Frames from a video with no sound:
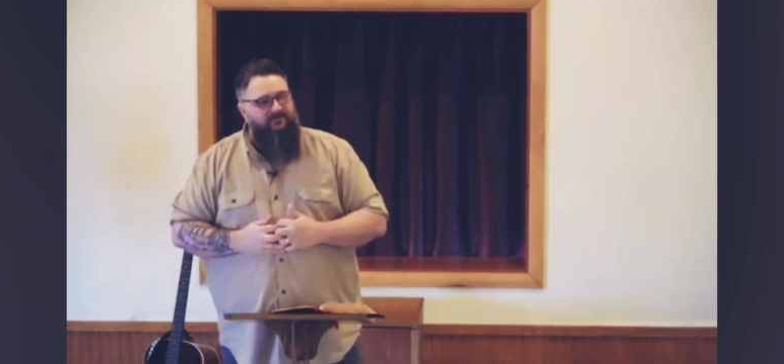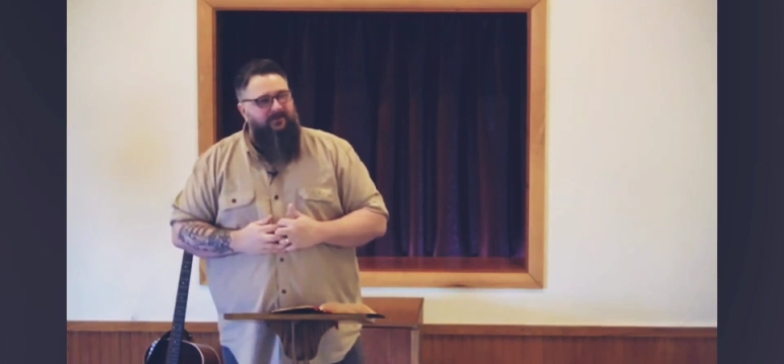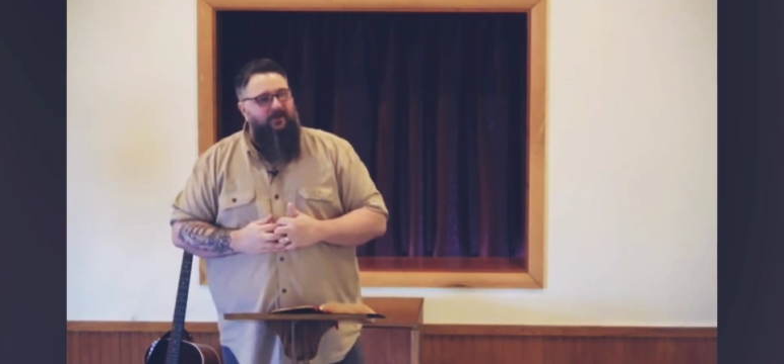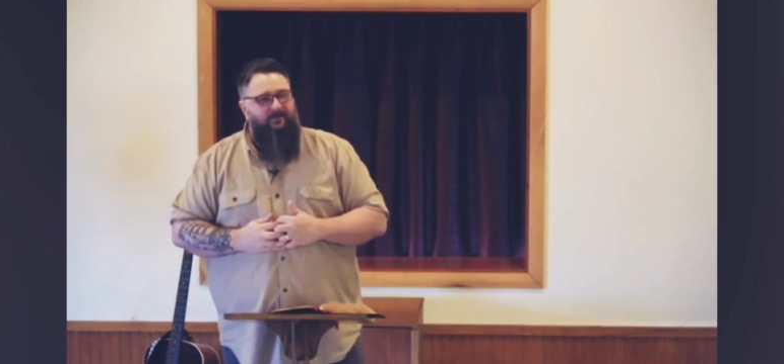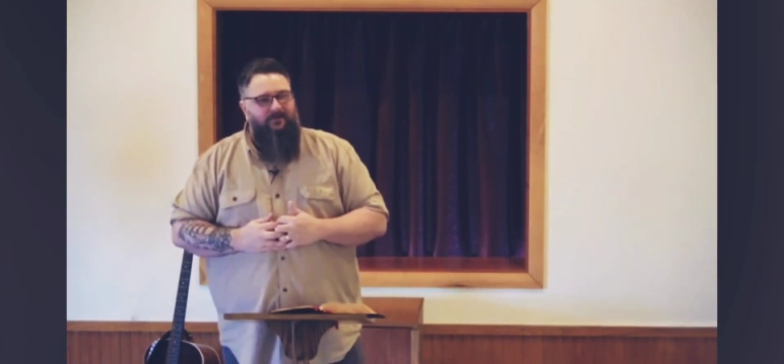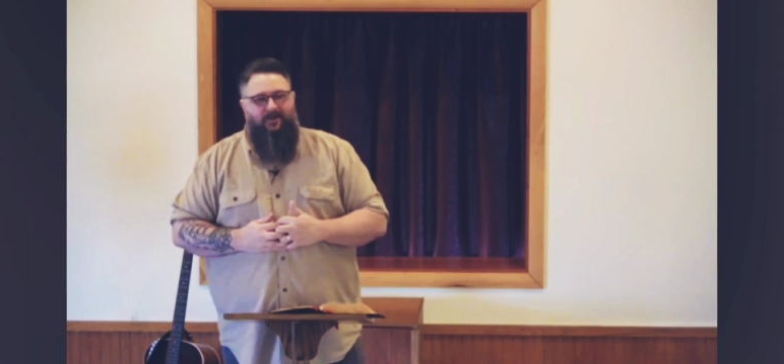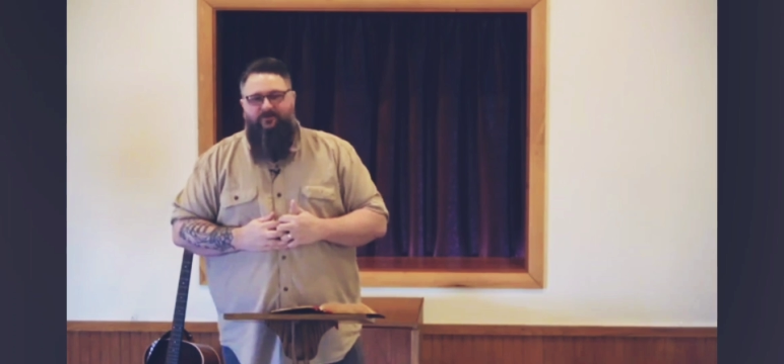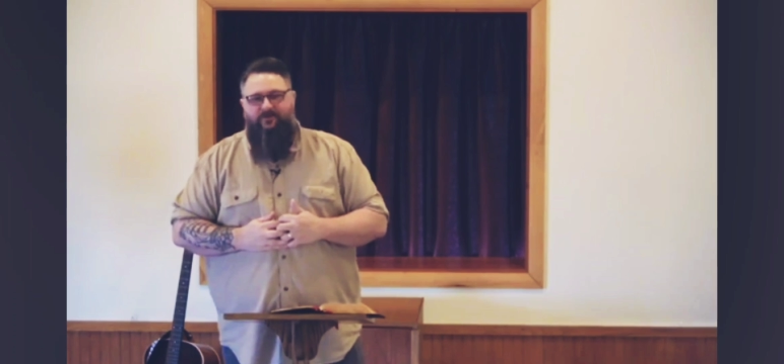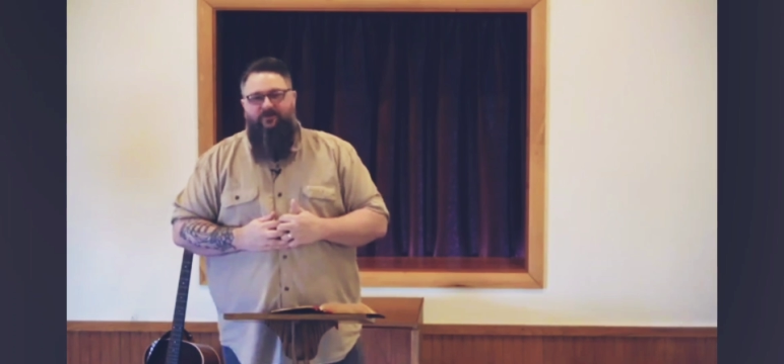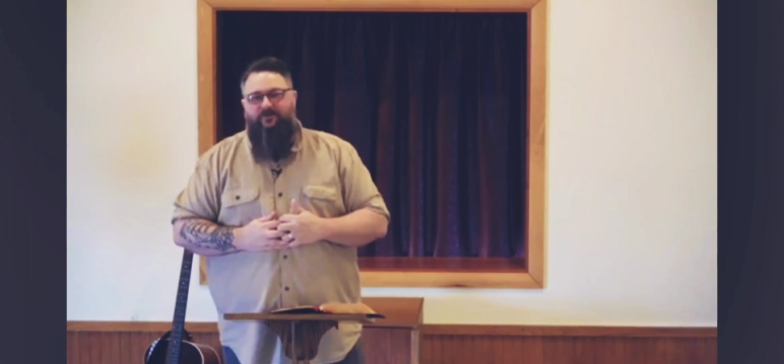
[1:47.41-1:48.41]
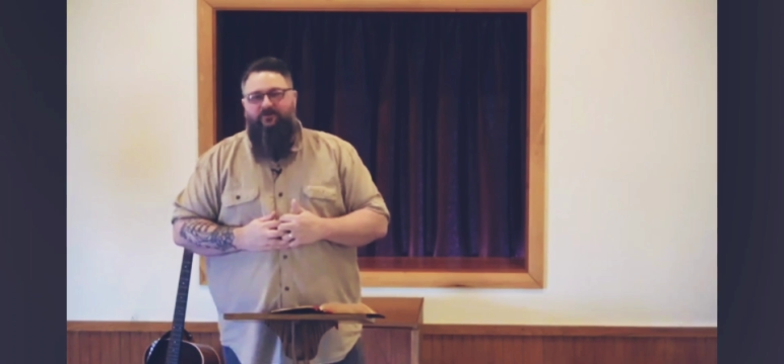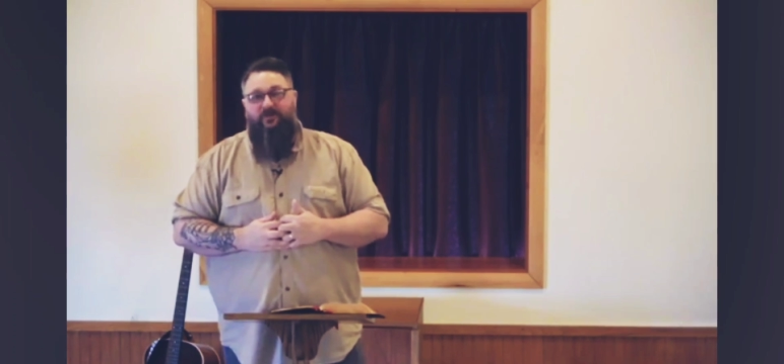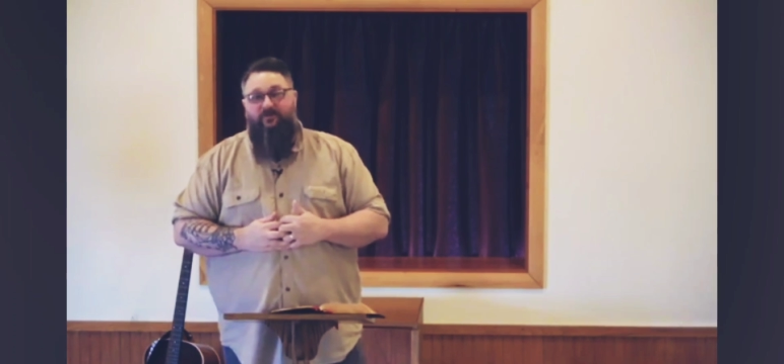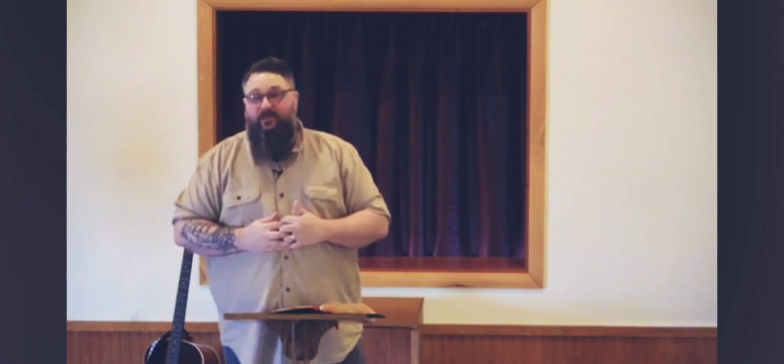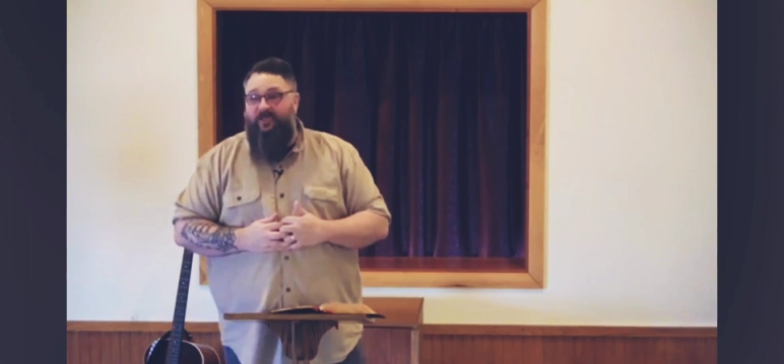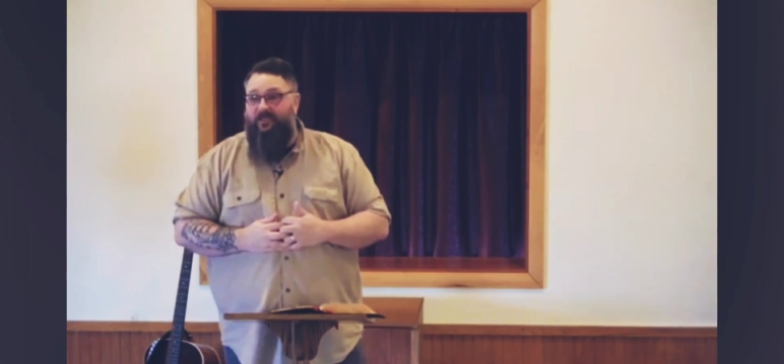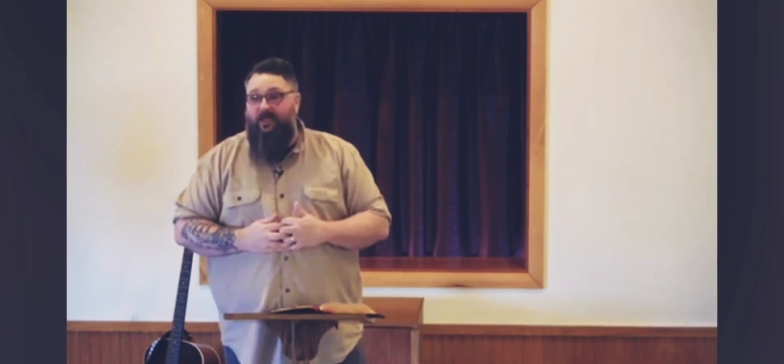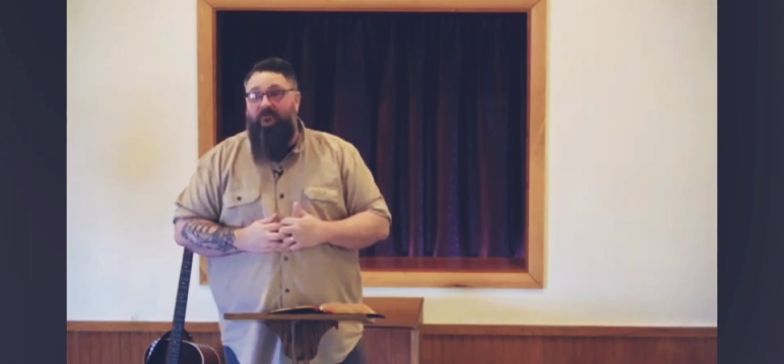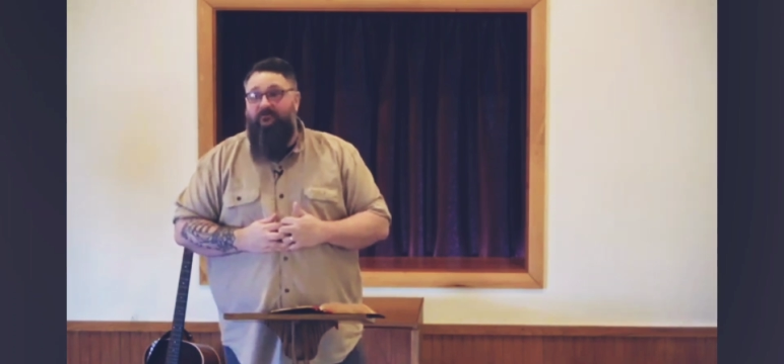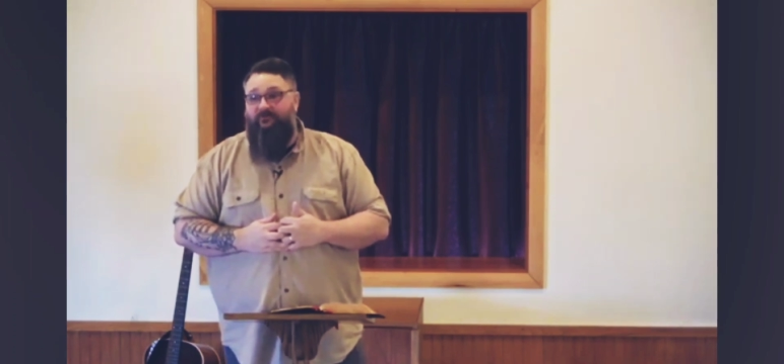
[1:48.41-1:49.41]
No, I was pretty much ready to be like,
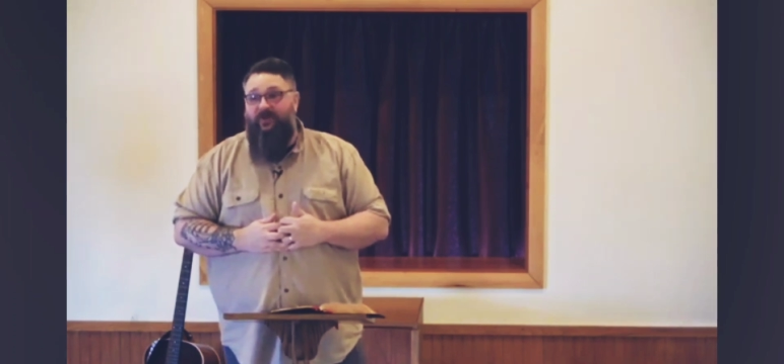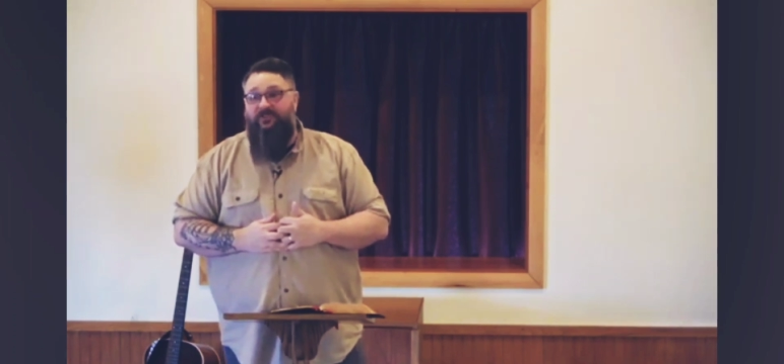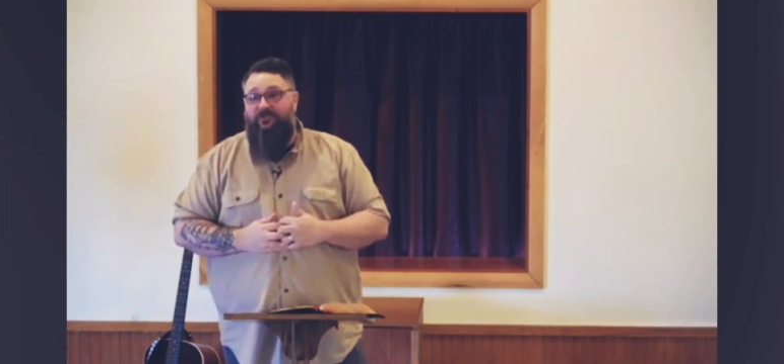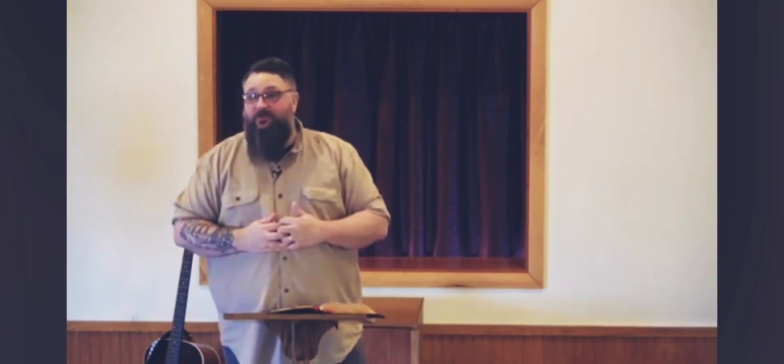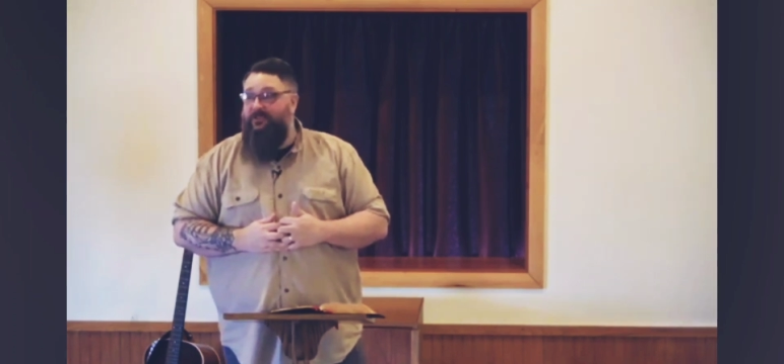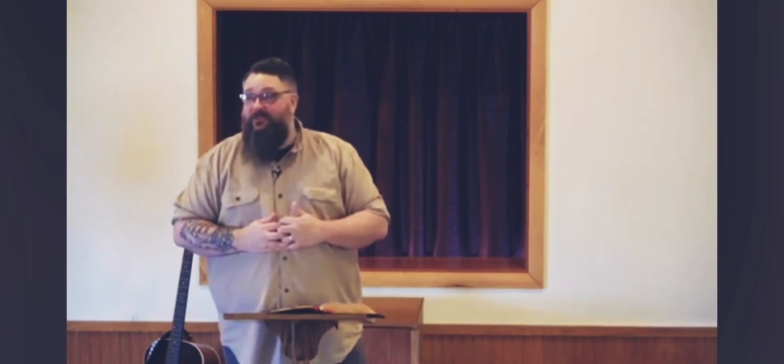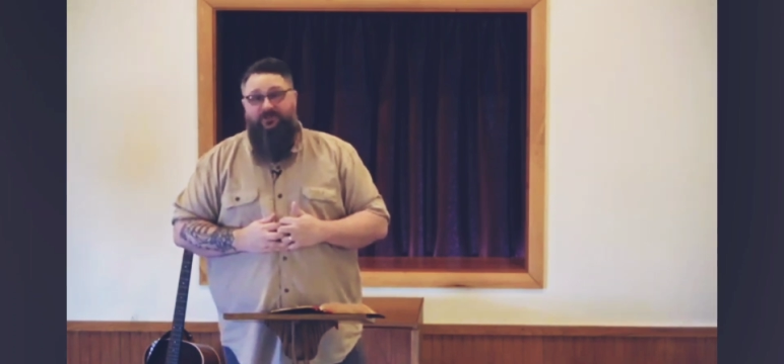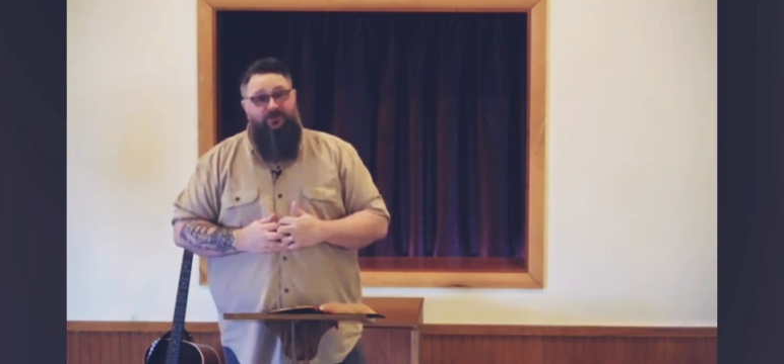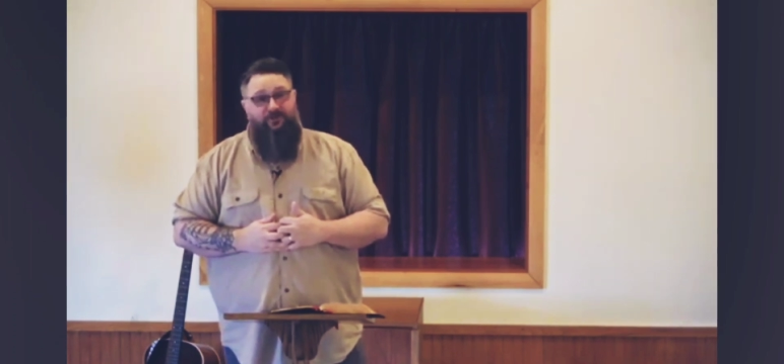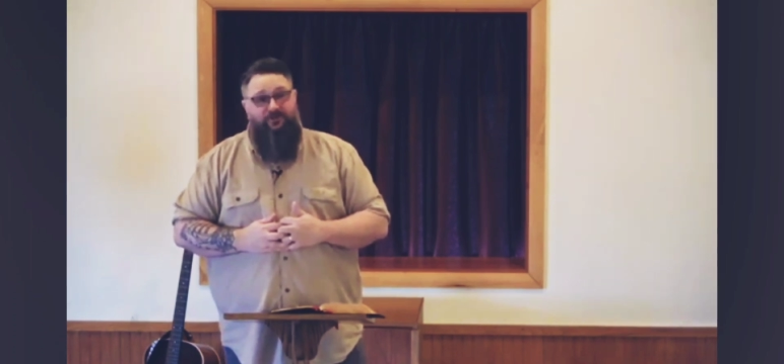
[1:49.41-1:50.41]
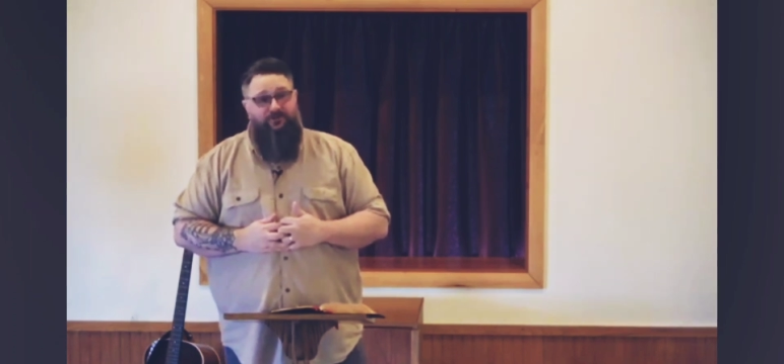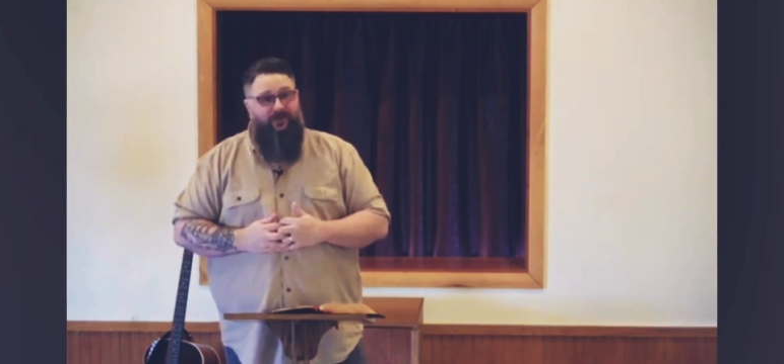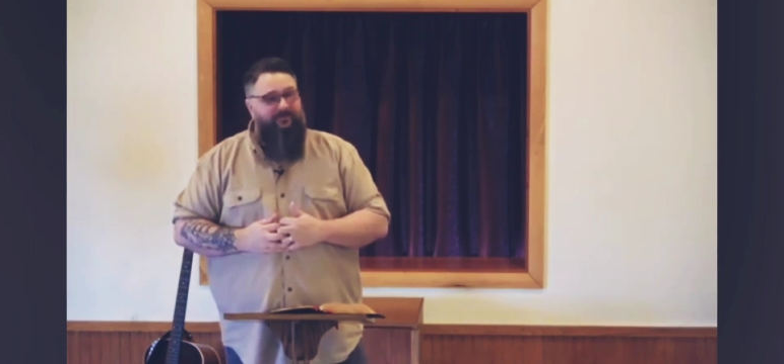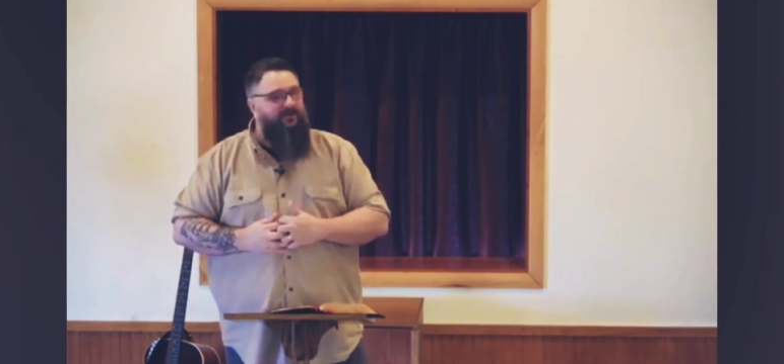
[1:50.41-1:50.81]
I will fight you in this church, right?